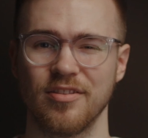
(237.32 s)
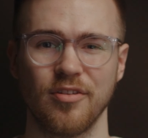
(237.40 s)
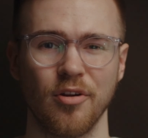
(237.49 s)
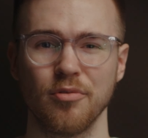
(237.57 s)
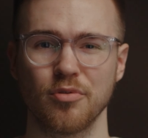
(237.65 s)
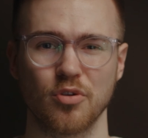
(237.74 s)

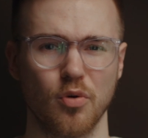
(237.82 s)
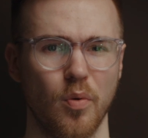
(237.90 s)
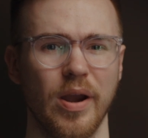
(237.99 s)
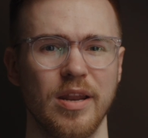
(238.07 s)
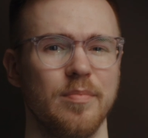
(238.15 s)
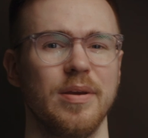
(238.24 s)
stutters
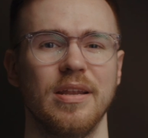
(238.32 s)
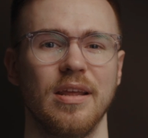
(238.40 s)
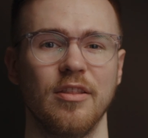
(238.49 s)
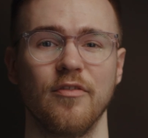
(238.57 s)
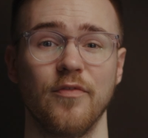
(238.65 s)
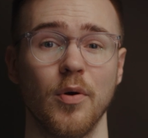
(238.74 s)
quite a bit
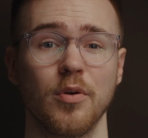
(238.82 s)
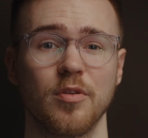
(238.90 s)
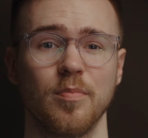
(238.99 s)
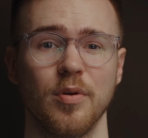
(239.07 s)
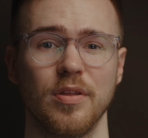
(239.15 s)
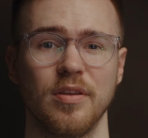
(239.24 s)
and the focus
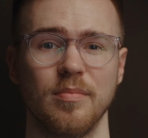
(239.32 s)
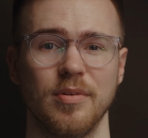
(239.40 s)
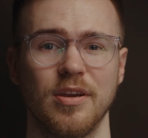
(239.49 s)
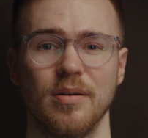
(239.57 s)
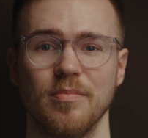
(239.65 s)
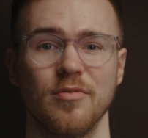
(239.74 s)
breathing
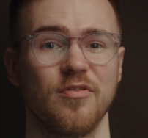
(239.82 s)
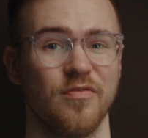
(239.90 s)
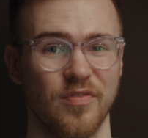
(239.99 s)
becomes